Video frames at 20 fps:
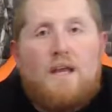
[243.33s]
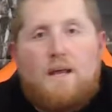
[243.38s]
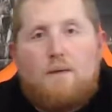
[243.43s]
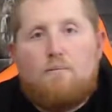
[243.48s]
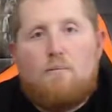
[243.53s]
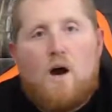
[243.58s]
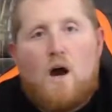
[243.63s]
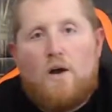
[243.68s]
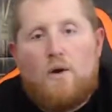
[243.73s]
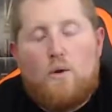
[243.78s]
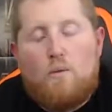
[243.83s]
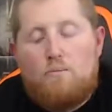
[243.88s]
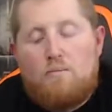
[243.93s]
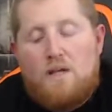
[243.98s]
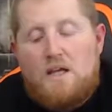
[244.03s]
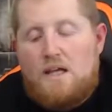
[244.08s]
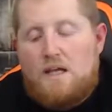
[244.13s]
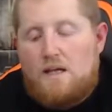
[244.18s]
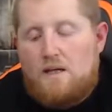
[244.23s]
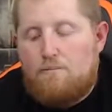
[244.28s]
Model
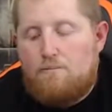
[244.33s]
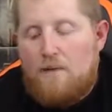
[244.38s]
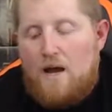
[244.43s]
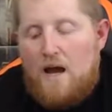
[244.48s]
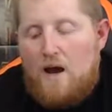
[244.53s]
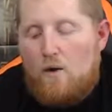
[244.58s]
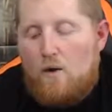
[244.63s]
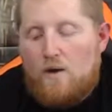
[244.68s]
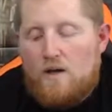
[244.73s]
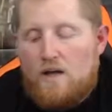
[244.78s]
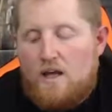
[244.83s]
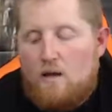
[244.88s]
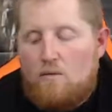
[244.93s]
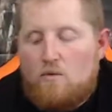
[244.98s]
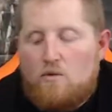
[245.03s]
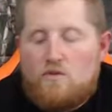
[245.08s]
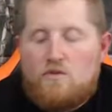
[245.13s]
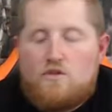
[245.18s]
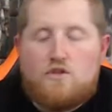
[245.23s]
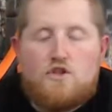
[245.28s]
B power
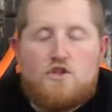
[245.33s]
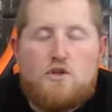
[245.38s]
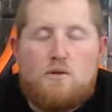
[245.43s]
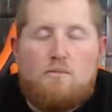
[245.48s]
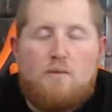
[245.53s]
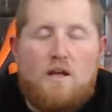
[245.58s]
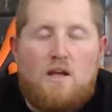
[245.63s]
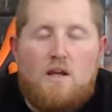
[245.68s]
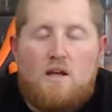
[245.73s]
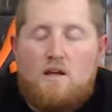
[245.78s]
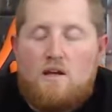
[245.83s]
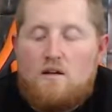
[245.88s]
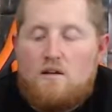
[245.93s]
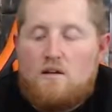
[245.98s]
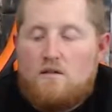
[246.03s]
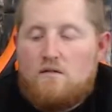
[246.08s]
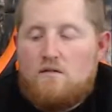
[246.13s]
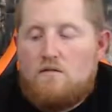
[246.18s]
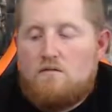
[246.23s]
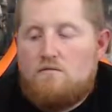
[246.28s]
cables, it
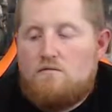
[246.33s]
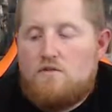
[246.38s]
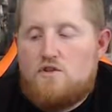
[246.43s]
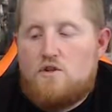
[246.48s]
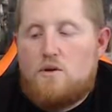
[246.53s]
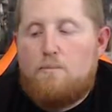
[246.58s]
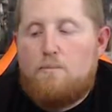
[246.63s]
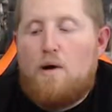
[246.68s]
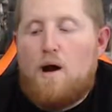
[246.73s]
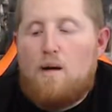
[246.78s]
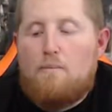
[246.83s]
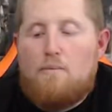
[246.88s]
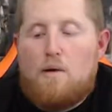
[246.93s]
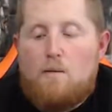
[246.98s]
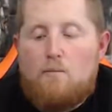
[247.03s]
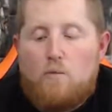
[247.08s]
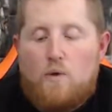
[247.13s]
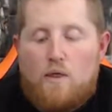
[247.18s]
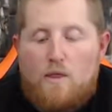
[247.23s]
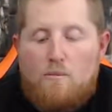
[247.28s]
should pop up
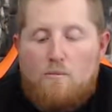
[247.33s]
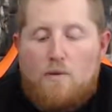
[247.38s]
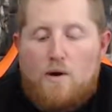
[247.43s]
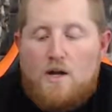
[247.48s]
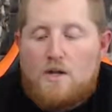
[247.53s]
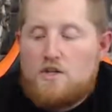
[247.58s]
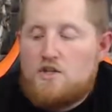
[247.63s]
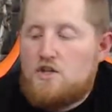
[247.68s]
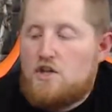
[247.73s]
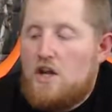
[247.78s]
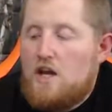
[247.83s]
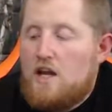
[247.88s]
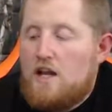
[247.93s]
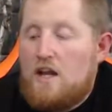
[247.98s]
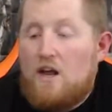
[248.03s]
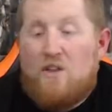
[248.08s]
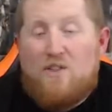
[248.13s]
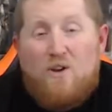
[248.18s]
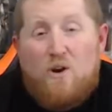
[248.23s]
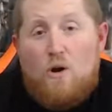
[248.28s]
with a bunch.
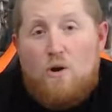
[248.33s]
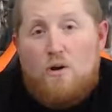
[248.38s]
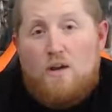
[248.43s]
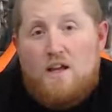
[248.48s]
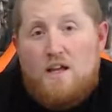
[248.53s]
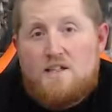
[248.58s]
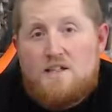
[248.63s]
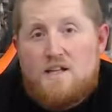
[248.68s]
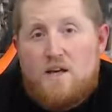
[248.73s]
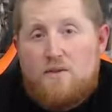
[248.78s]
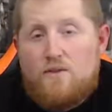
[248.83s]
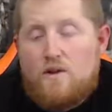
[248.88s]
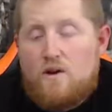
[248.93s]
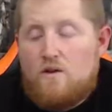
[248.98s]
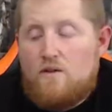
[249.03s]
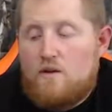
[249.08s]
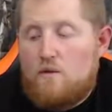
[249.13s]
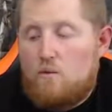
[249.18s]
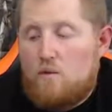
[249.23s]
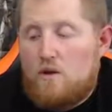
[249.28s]
Now there are kits out there
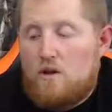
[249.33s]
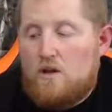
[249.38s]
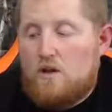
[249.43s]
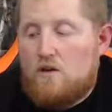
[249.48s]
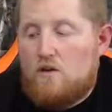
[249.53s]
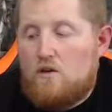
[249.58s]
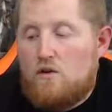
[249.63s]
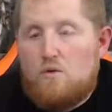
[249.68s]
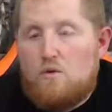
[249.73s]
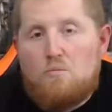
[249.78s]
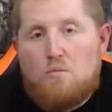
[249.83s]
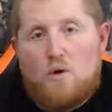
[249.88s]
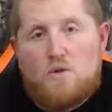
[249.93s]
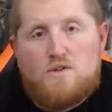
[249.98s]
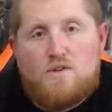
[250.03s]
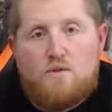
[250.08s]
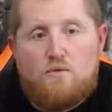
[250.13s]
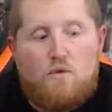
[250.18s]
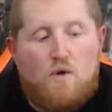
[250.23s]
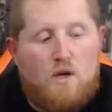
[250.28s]
that will include
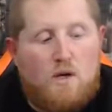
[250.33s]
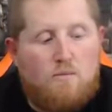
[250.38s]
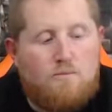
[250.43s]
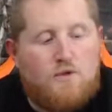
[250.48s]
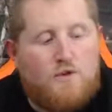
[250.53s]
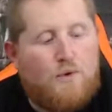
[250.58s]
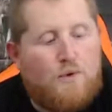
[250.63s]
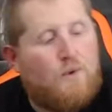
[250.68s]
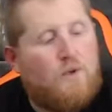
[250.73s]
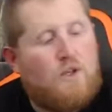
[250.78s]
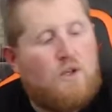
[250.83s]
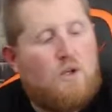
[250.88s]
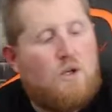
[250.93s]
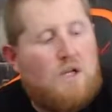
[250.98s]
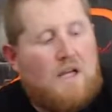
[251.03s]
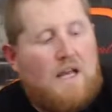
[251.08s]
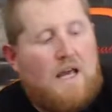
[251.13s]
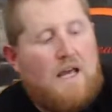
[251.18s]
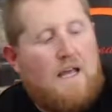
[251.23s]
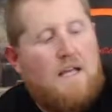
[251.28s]
most of what I'm showing you
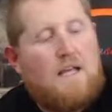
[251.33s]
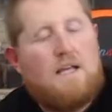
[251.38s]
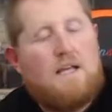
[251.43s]
today,